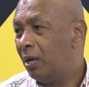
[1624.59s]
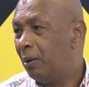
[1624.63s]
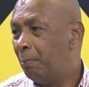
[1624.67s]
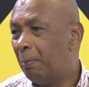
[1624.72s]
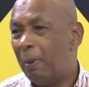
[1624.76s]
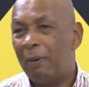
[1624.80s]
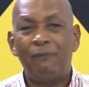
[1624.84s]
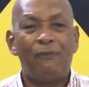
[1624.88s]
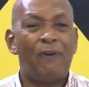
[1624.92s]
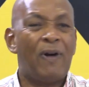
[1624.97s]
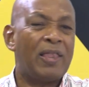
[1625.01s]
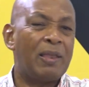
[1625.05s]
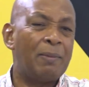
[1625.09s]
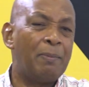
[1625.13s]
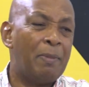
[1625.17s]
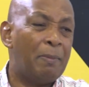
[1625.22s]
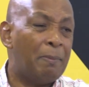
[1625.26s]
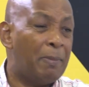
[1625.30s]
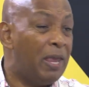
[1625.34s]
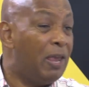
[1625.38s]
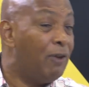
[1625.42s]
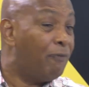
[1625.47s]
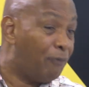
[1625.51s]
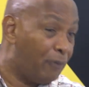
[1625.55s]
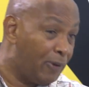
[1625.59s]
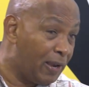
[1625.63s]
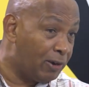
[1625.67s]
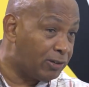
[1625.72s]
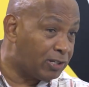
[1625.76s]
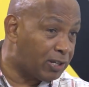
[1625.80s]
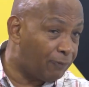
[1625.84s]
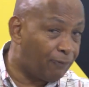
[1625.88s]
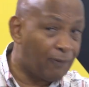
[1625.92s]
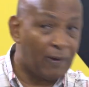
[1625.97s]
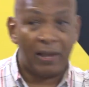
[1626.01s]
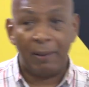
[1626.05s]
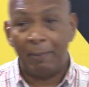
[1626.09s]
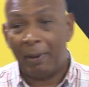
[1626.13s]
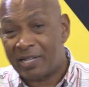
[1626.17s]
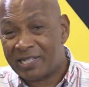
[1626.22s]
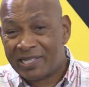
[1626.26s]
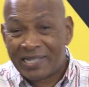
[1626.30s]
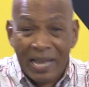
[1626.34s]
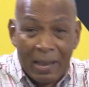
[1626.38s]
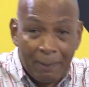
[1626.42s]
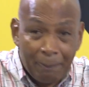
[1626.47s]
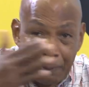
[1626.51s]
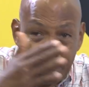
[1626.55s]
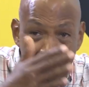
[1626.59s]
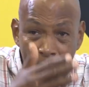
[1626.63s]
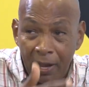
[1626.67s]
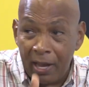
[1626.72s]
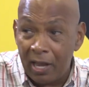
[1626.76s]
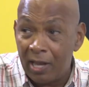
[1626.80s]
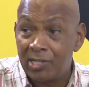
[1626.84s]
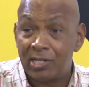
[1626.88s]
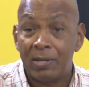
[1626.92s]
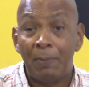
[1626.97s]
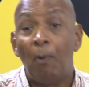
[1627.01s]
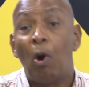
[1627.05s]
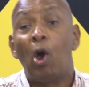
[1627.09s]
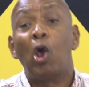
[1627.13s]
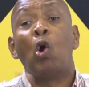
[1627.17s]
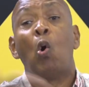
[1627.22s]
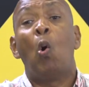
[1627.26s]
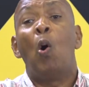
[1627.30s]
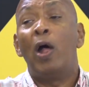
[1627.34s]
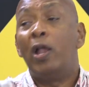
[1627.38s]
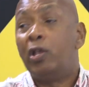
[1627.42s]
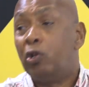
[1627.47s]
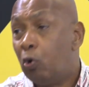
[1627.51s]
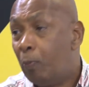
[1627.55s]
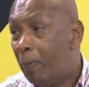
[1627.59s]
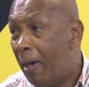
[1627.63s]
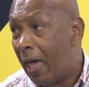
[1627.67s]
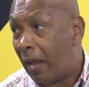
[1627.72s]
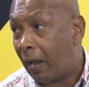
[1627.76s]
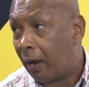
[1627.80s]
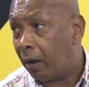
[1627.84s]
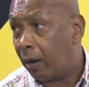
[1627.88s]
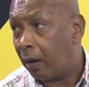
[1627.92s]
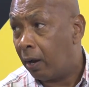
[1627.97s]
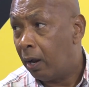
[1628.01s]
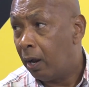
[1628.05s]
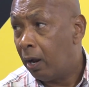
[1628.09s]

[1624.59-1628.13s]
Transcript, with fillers: My father, if there's a father, I slap him in my head and say, boy, go and do better.